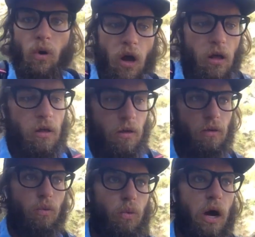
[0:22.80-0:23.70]
Well,
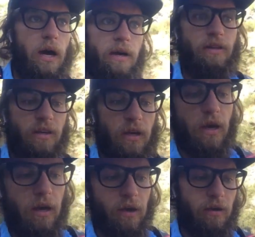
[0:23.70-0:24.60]
why did
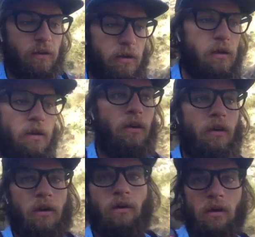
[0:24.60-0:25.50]
I
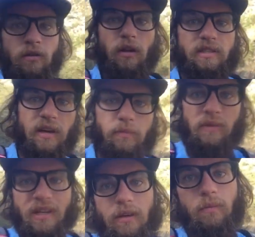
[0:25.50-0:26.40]

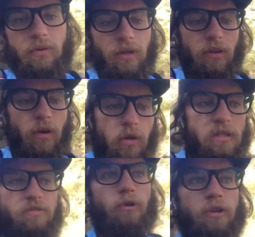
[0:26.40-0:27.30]
attempt and complete
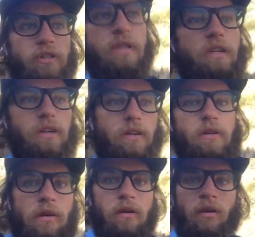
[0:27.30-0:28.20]
Nolan's 14?
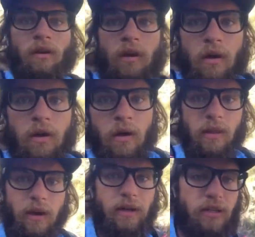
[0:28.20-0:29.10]

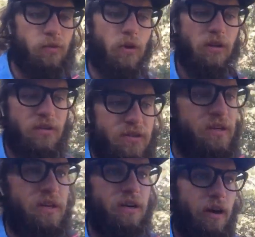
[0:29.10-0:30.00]
I think I just want to
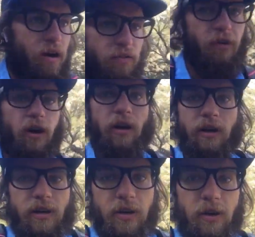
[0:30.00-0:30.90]
see how
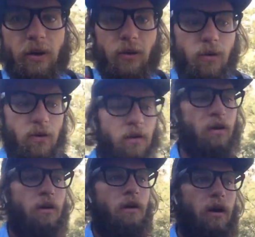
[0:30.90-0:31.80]
far I can go,
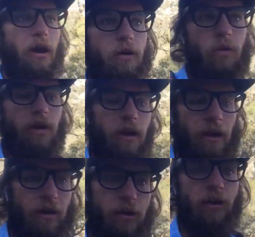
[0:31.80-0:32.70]
how quick
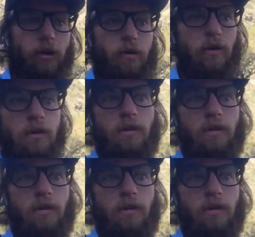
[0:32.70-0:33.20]
I can go,